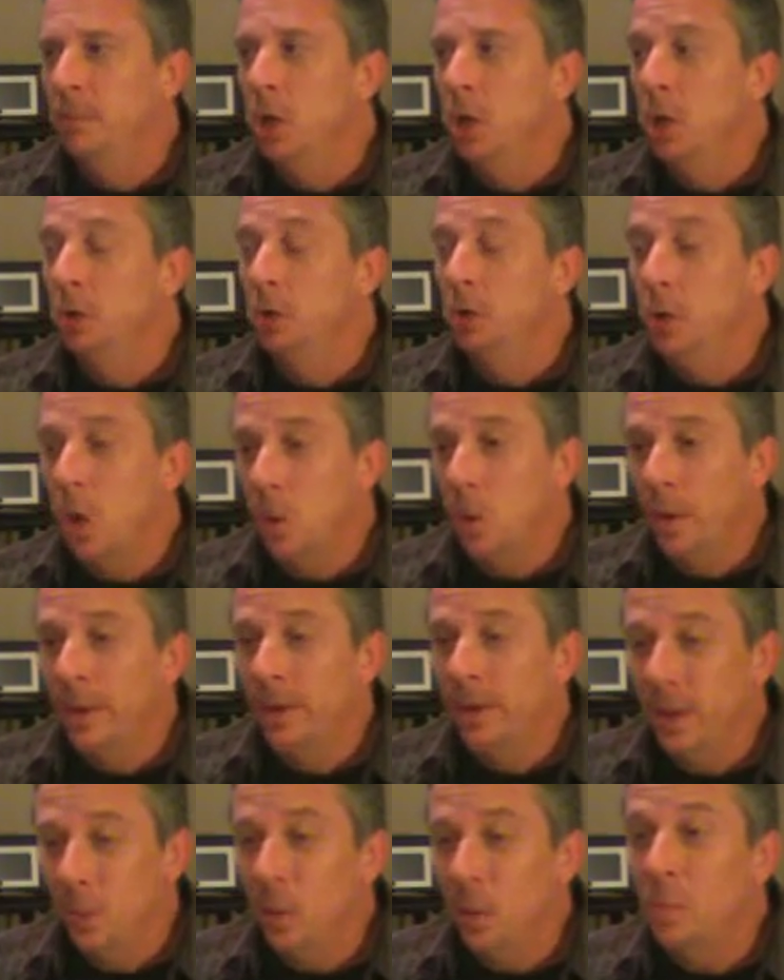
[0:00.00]
knowing
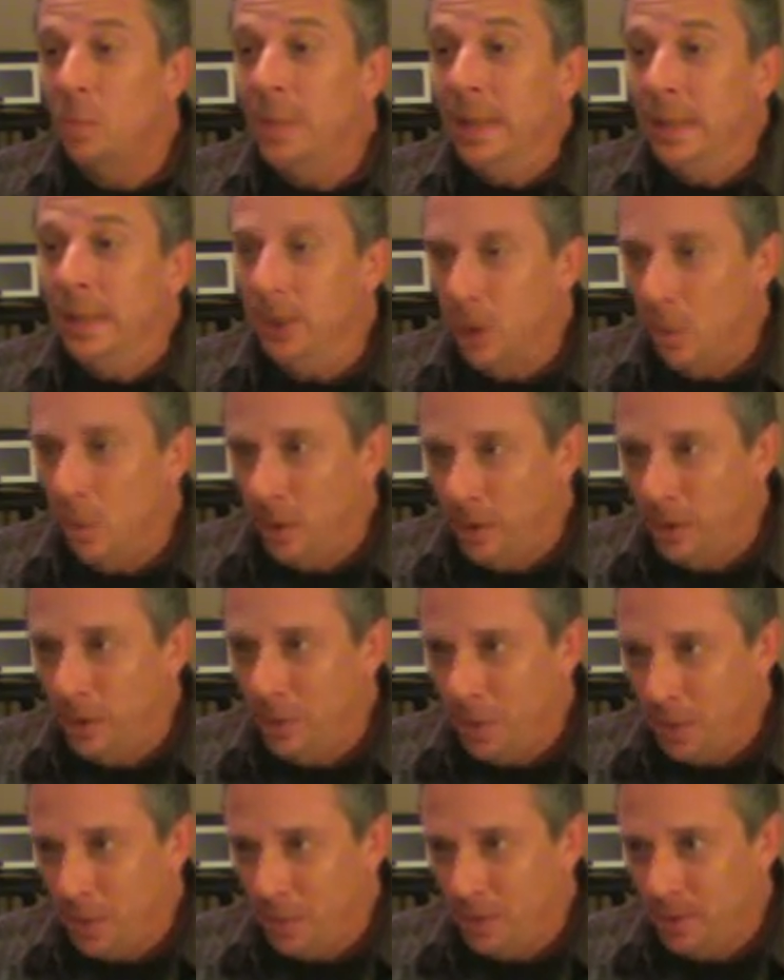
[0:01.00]
there will be no
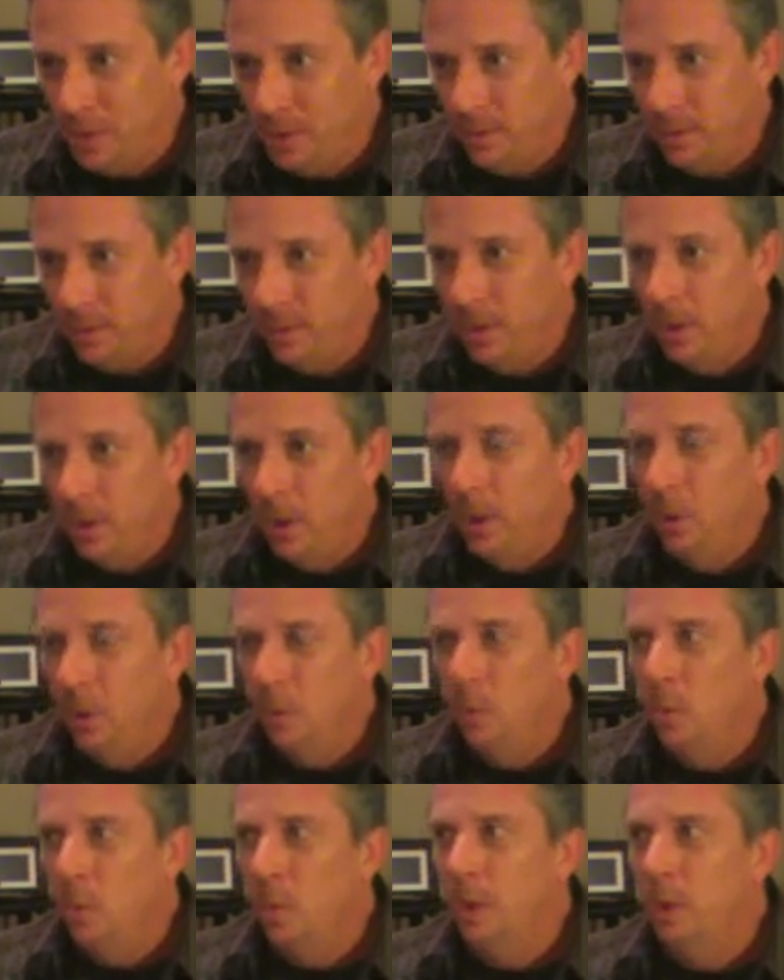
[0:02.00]
interruption.
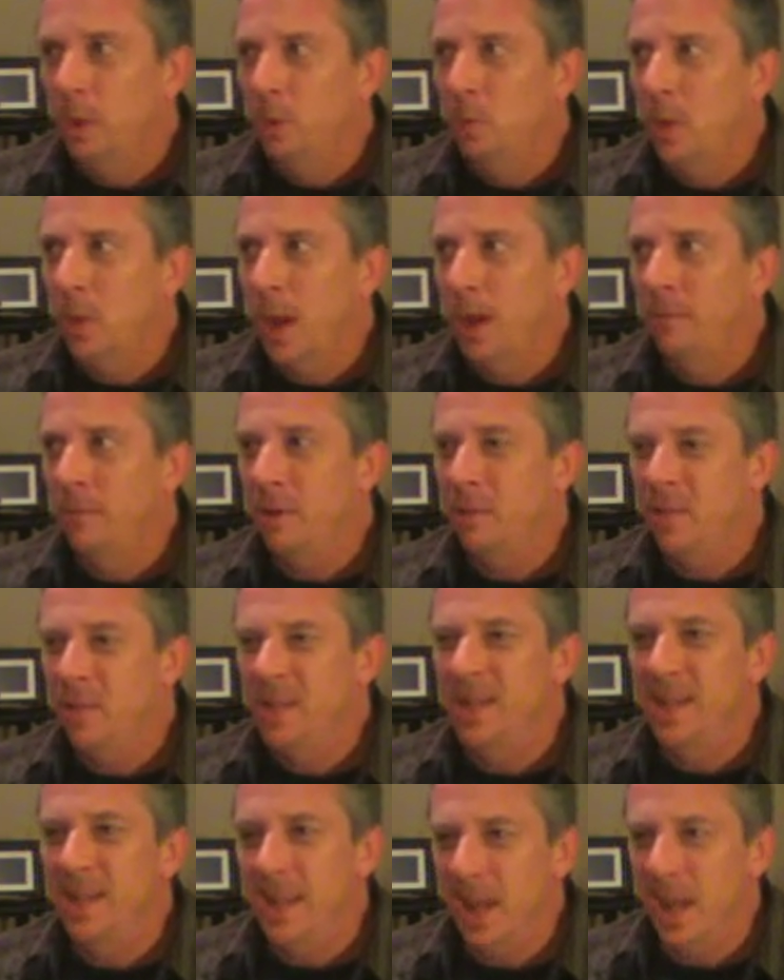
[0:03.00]
When you have a
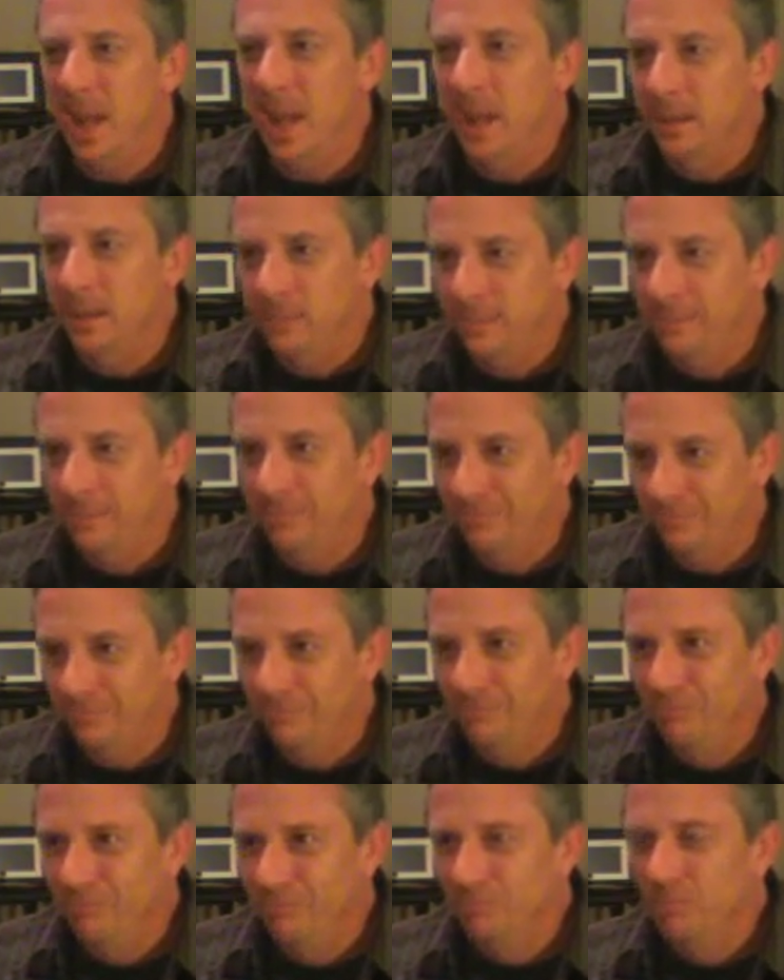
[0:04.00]
busy life,
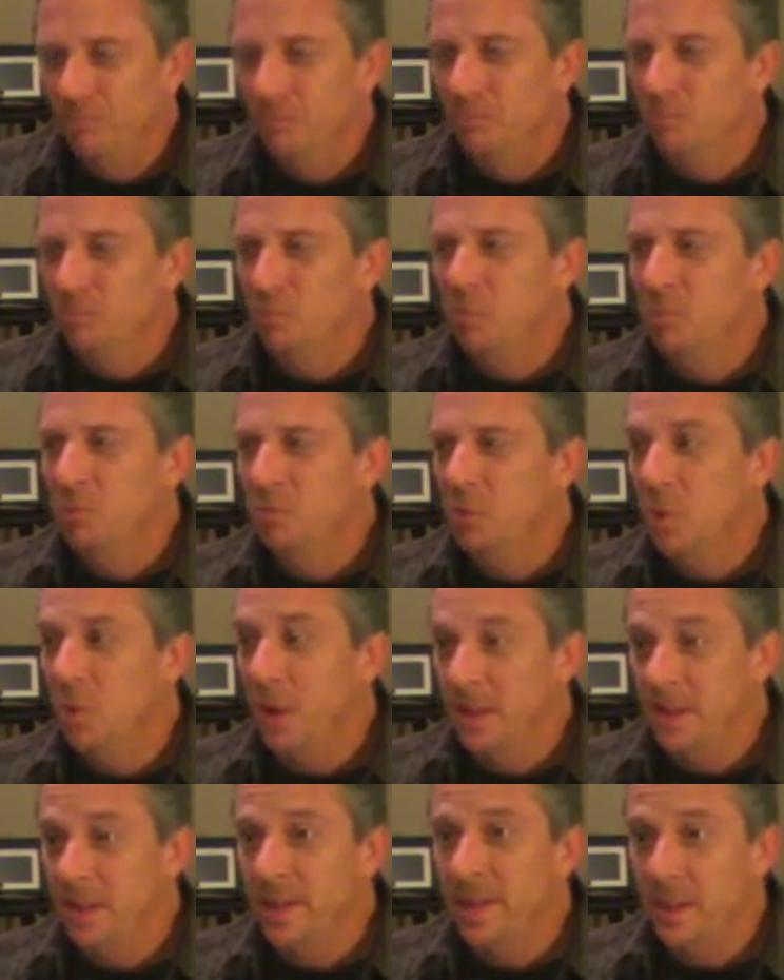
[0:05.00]
you
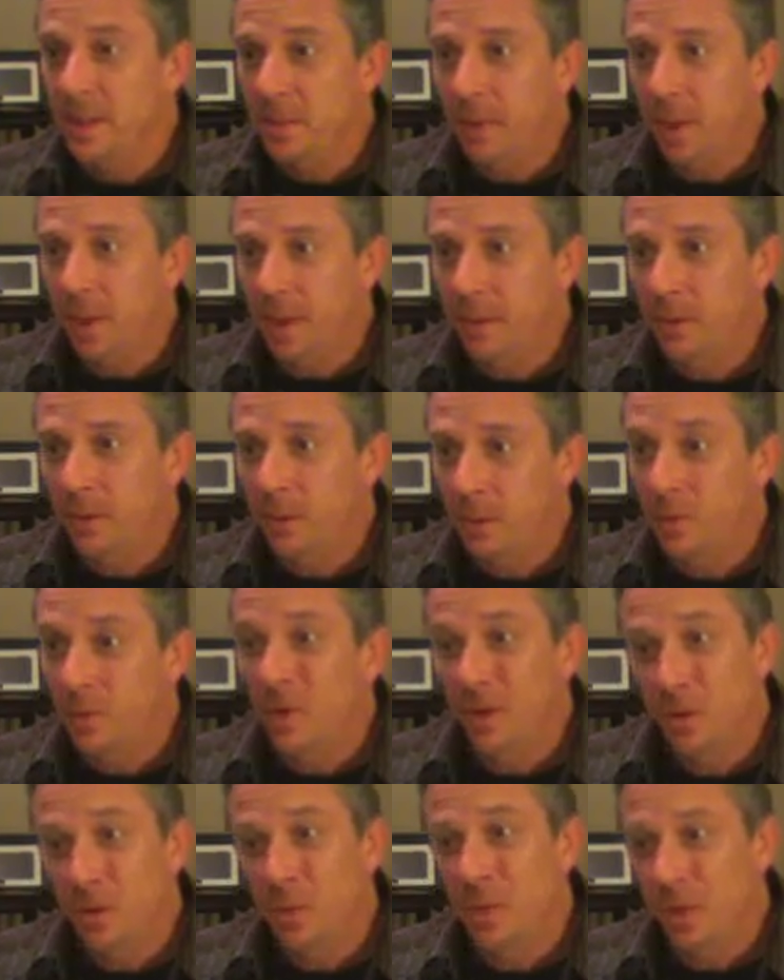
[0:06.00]
anticipate you're
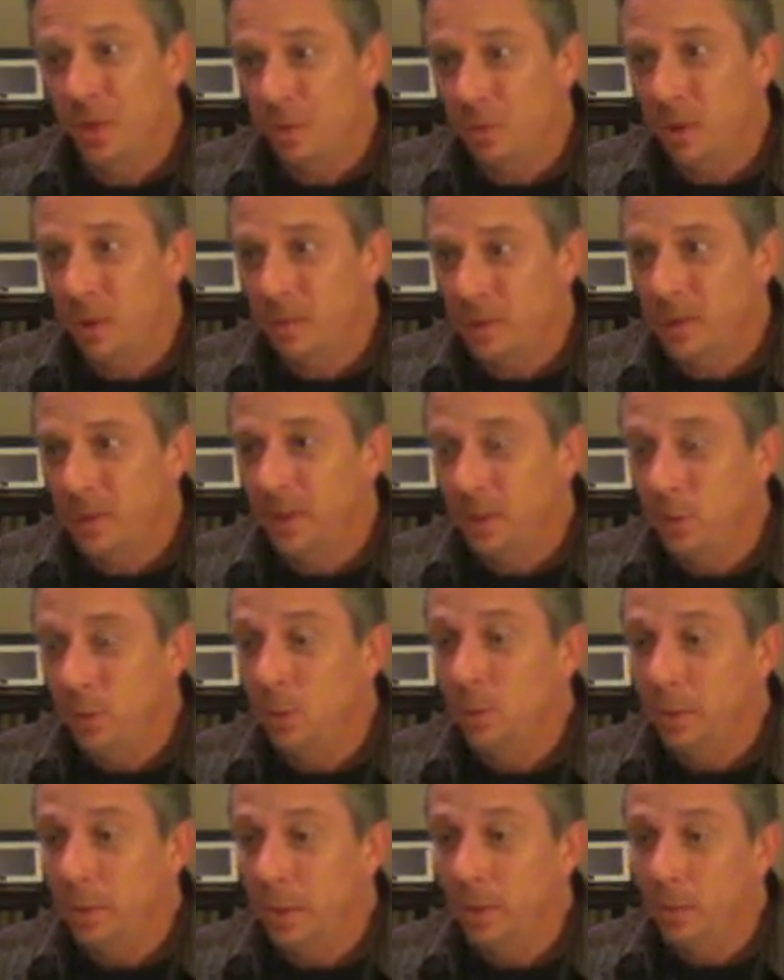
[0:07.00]
going to be interrupted, and you
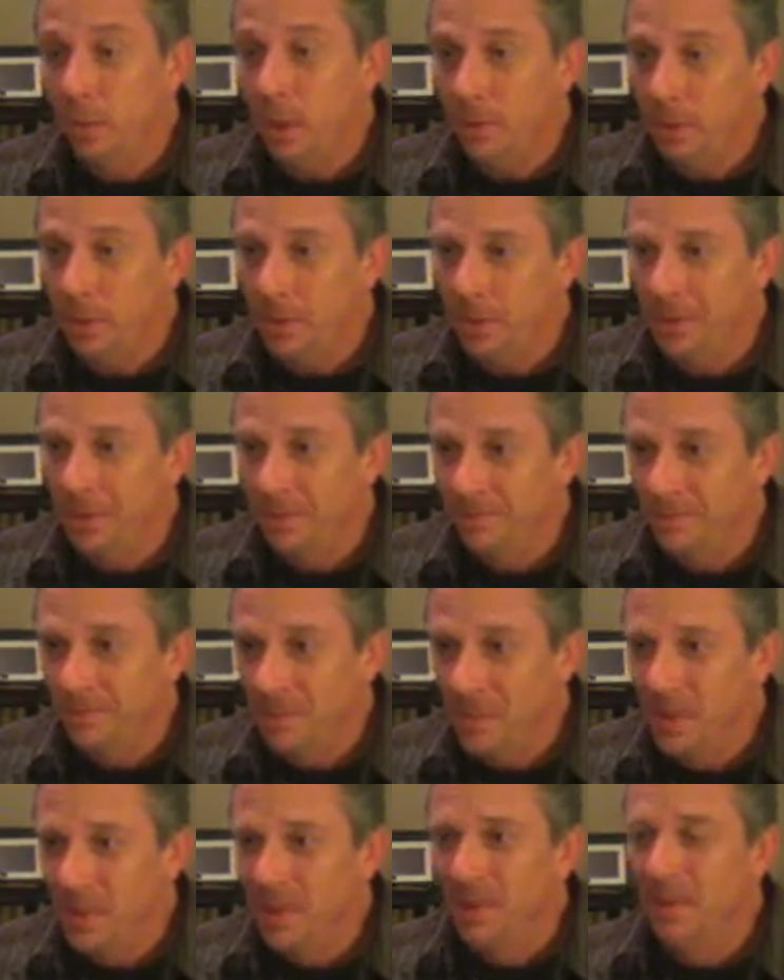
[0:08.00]
will be interrupted.
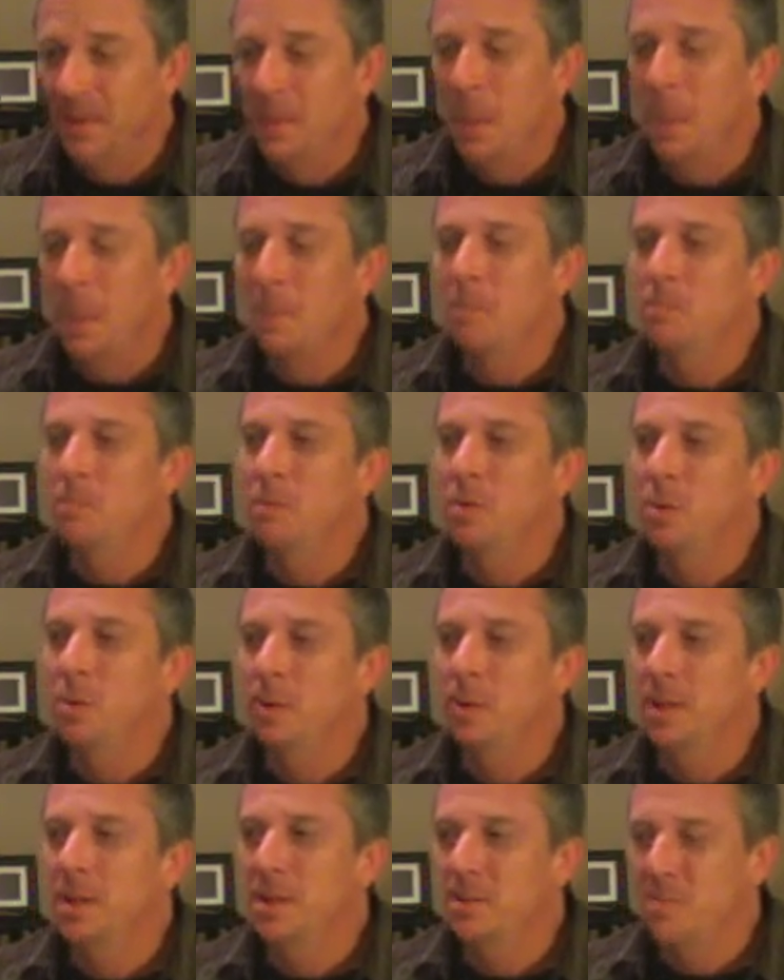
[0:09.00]
So
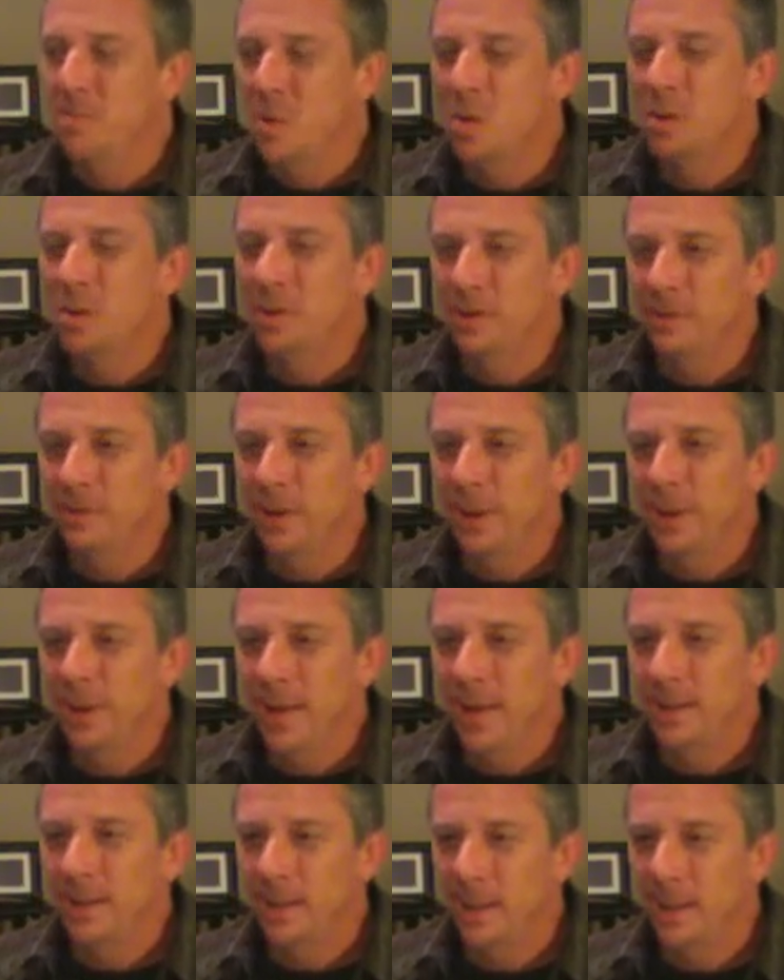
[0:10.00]
it is important to find
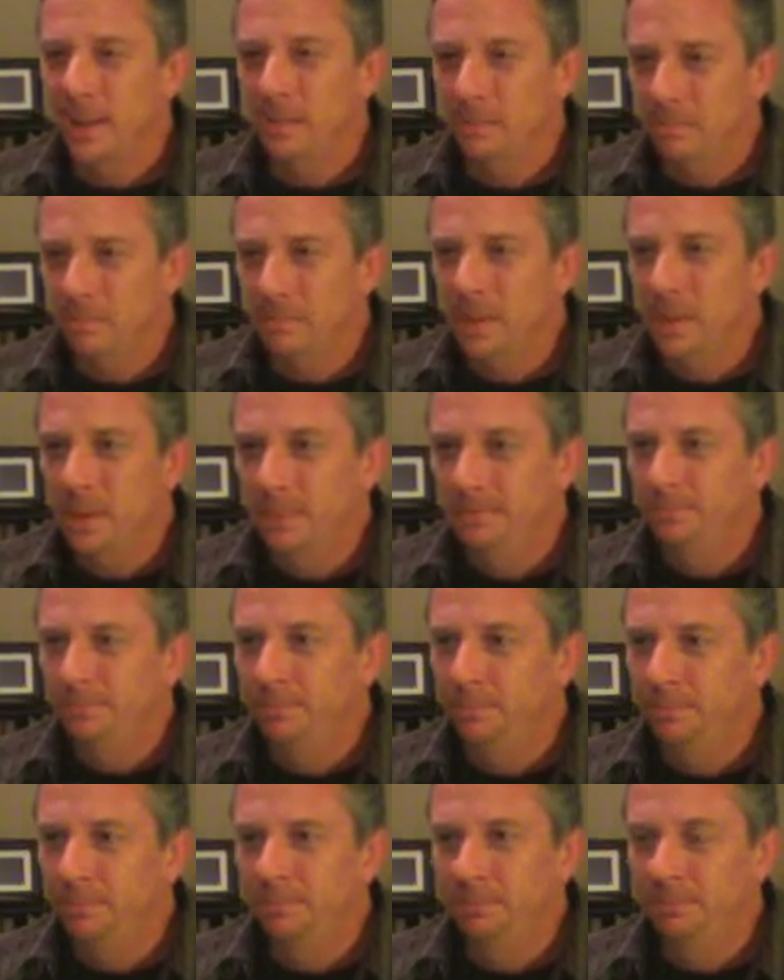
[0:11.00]
that time
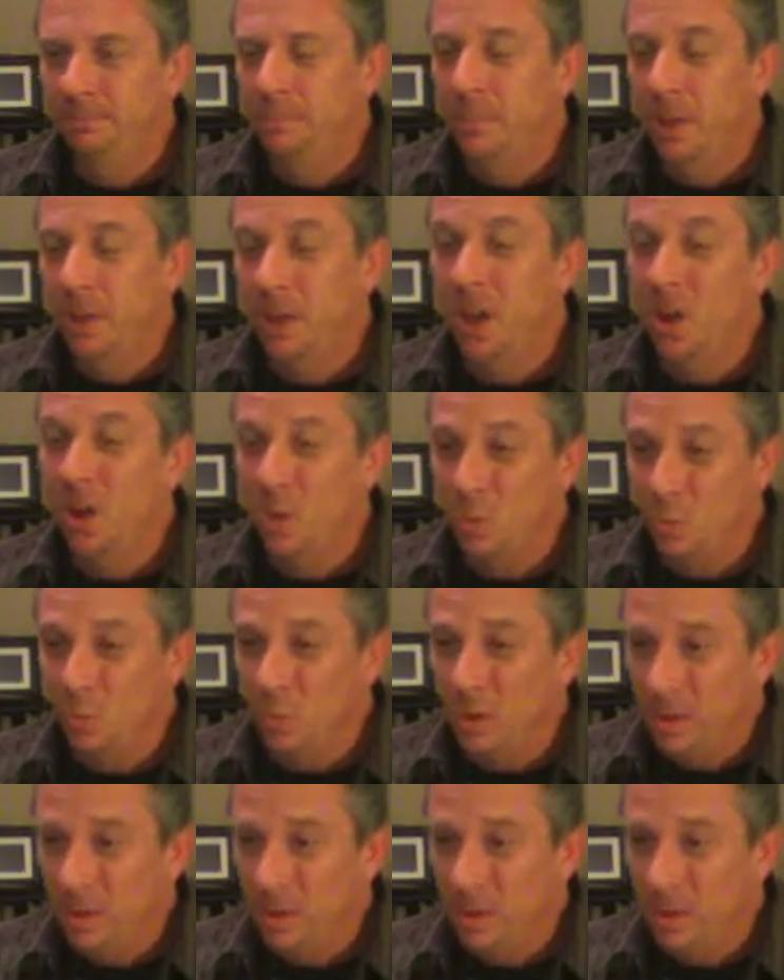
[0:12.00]
alone